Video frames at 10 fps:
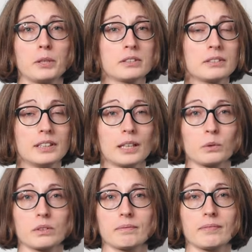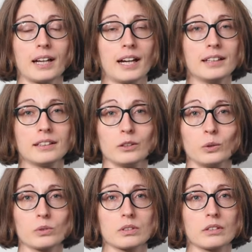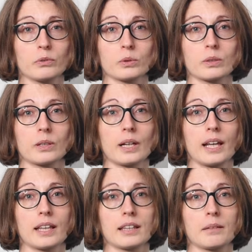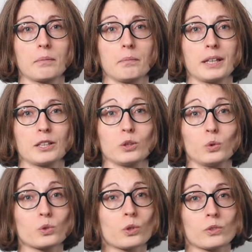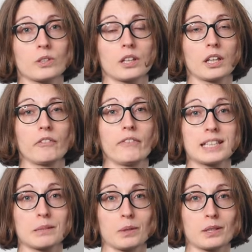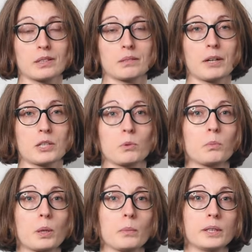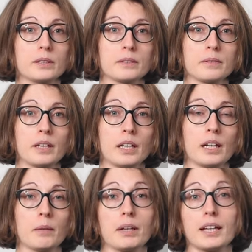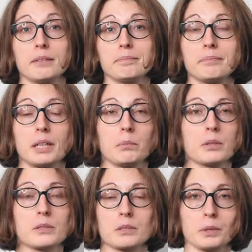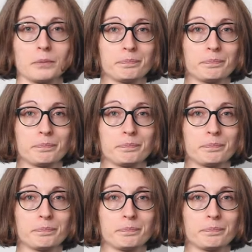Personally, I would hide the news in the footer and make the news concerning investments much more prominent. But hey, maybe it's just me.